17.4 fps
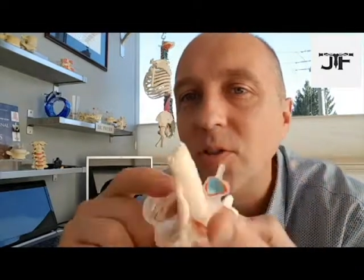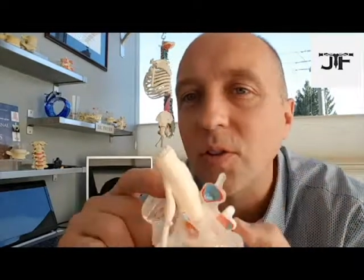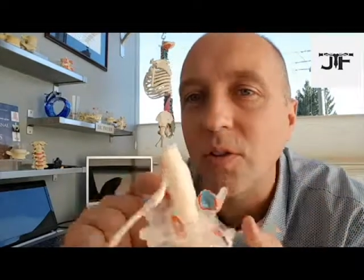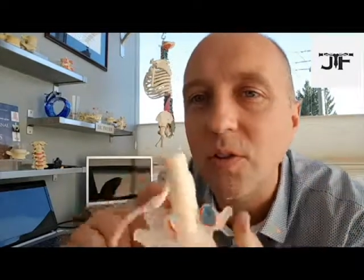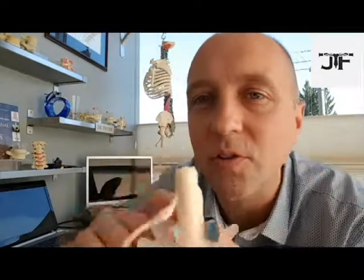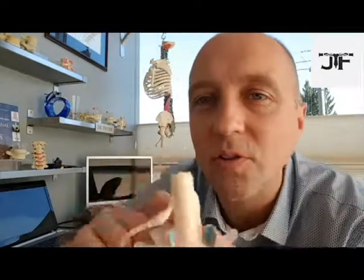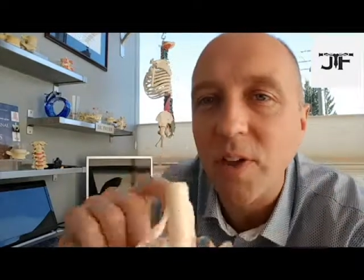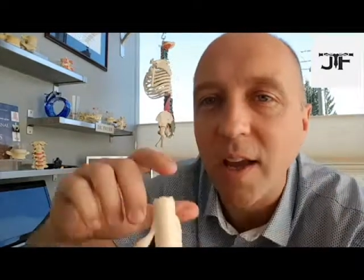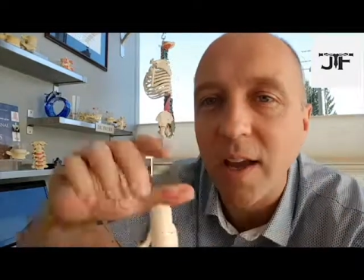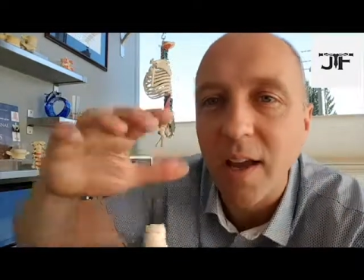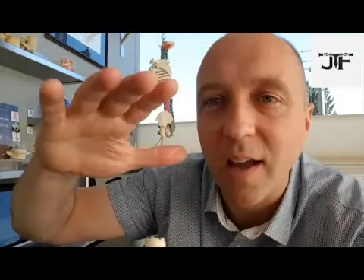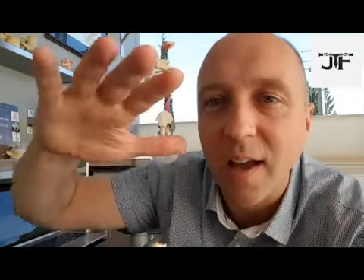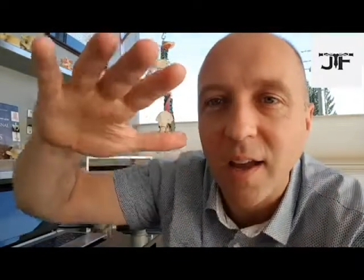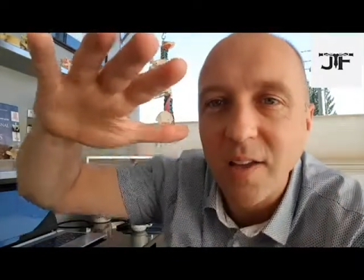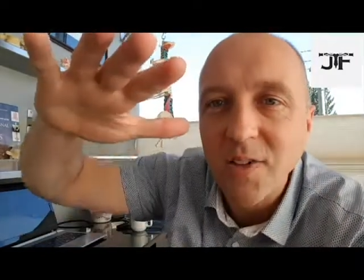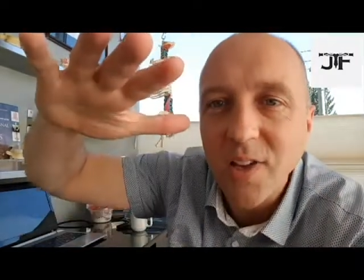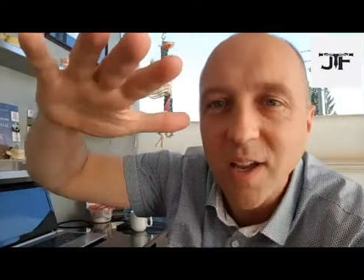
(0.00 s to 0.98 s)
So there's
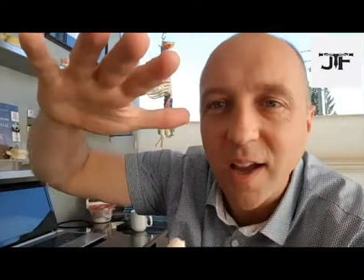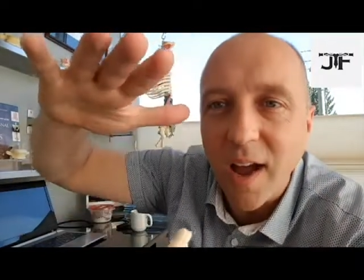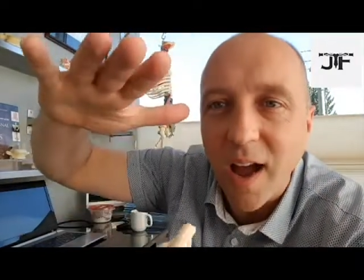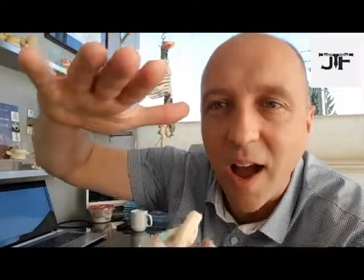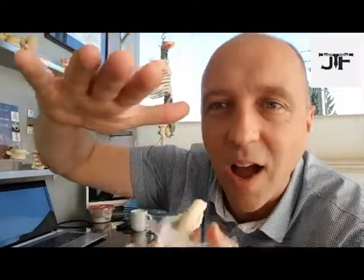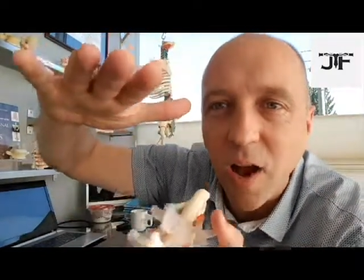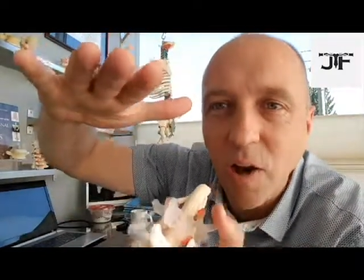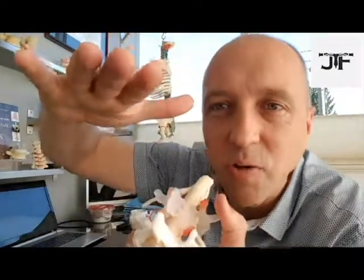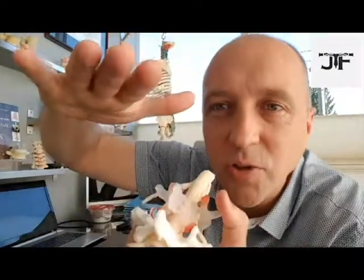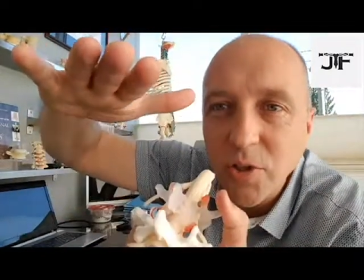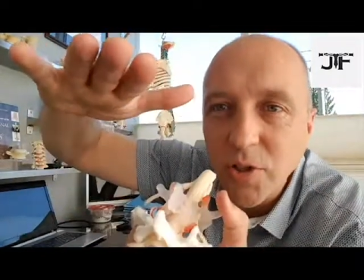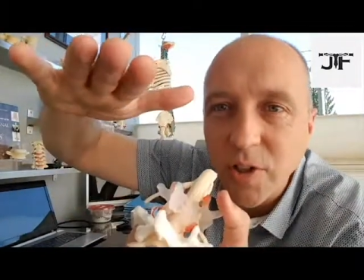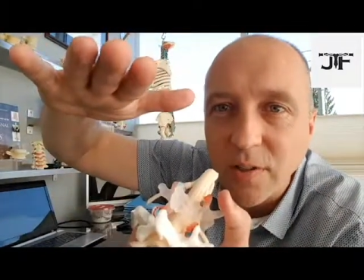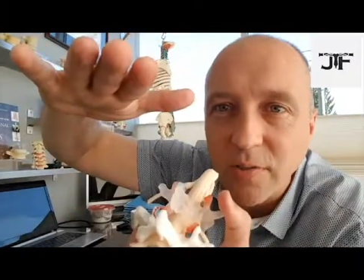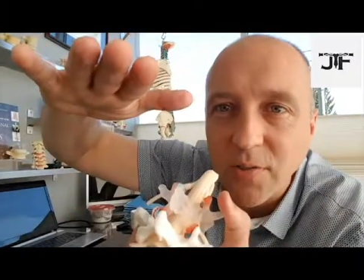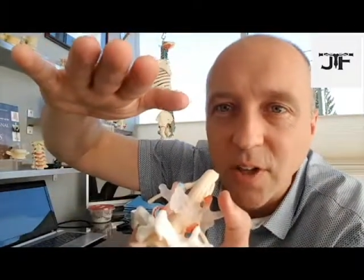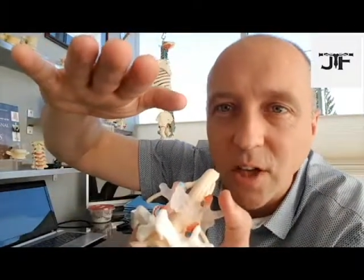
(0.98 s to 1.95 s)
it's like a house
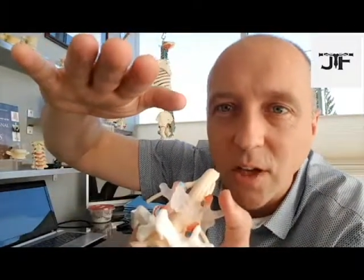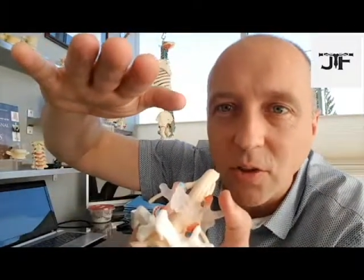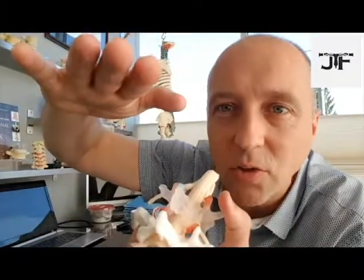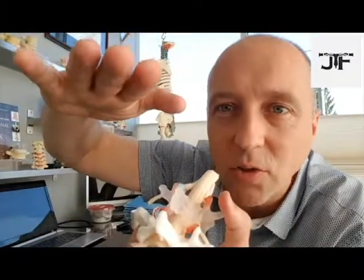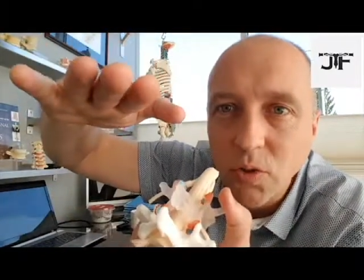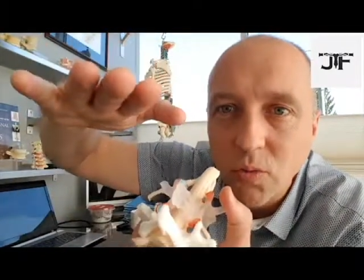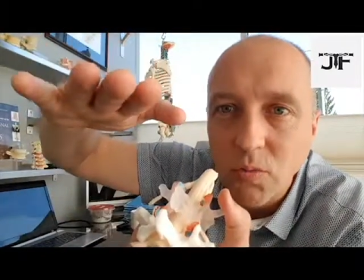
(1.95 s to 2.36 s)
shifting.